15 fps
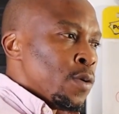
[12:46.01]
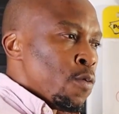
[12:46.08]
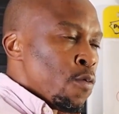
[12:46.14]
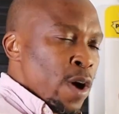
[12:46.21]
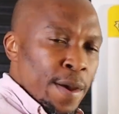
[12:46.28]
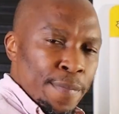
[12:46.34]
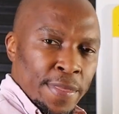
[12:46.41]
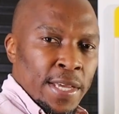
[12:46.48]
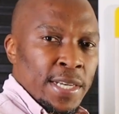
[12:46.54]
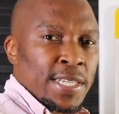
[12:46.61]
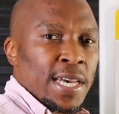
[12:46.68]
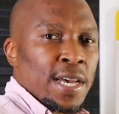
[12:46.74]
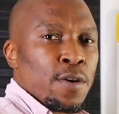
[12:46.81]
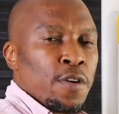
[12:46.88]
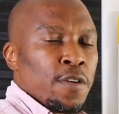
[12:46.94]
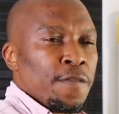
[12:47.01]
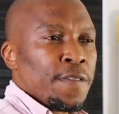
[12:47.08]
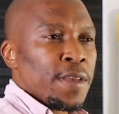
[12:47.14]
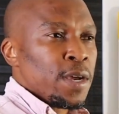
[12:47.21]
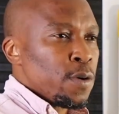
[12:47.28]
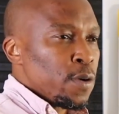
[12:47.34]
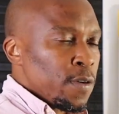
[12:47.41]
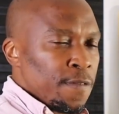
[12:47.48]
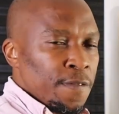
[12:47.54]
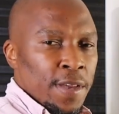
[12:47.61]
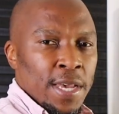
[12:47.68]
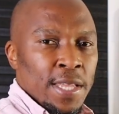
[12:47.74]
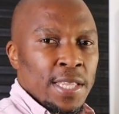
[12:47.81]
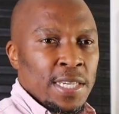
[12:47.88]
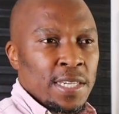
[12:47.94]
wipe the entire config,
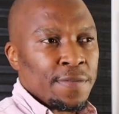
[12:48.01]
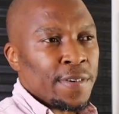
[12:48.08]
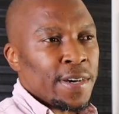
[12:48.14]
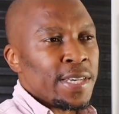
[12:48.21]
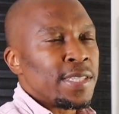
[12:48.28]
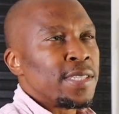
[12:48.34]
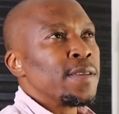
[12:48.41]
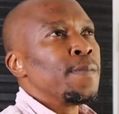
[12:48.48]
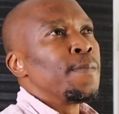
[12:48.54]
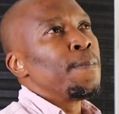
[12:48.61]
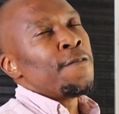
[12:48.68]
configure the device,